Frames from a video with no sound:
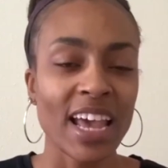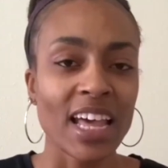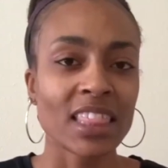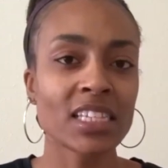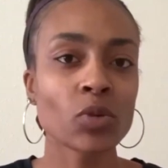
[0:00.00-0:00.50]

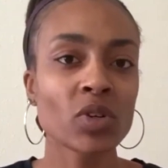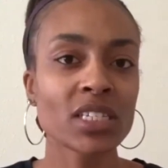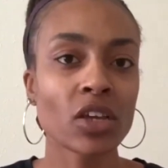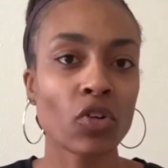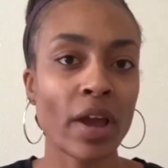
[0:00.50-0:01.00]
This one
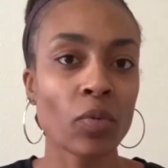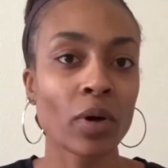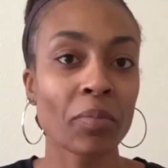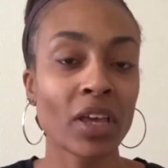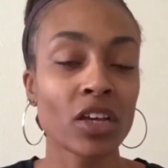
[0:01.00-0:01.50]
is a great
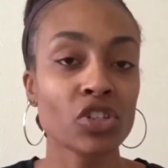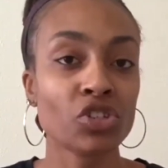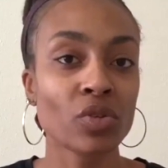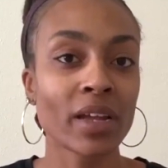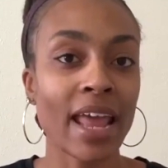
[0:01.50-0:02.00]
one because
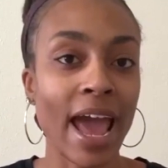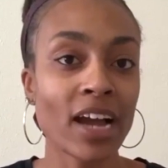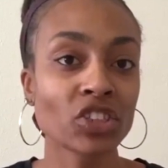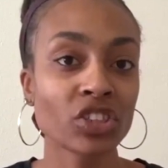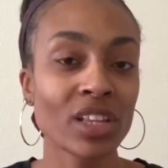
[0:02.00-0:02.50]
you can
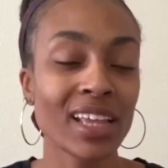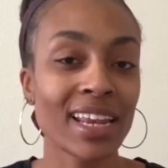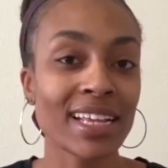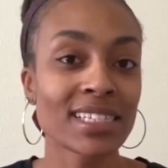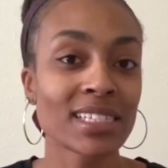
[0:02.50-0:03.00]
actually
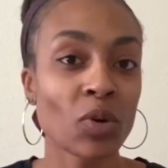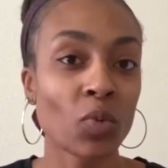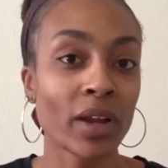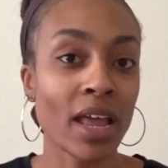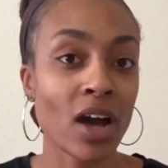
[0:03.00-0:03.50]
let
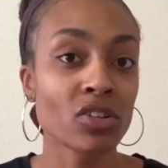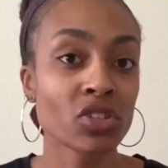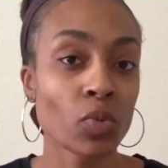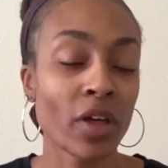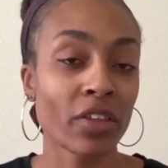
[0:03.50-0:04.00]
someone
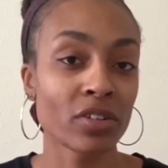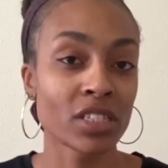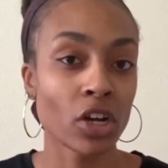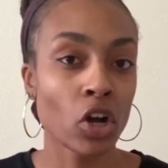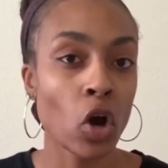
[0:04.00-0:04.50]
else, whether it's
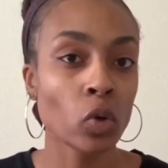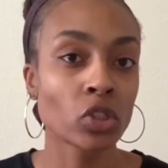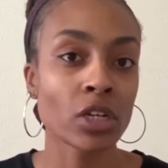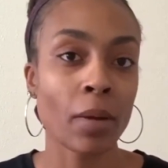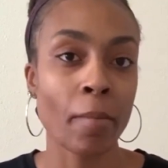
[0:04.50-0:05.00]
a
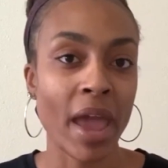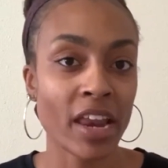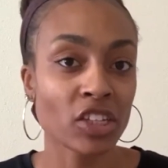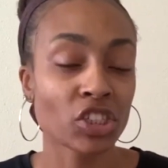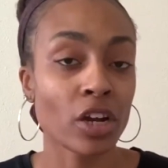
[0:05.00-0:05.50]
coach, a
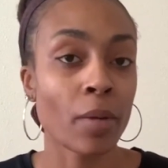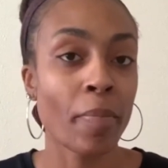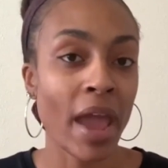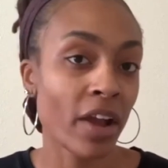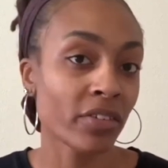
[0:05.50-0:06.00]
manager, a
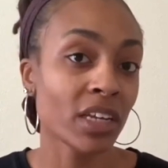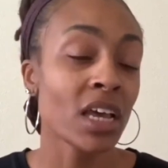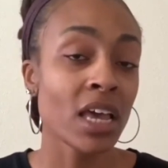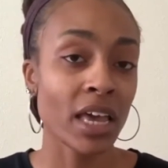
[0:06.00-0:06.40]
parent,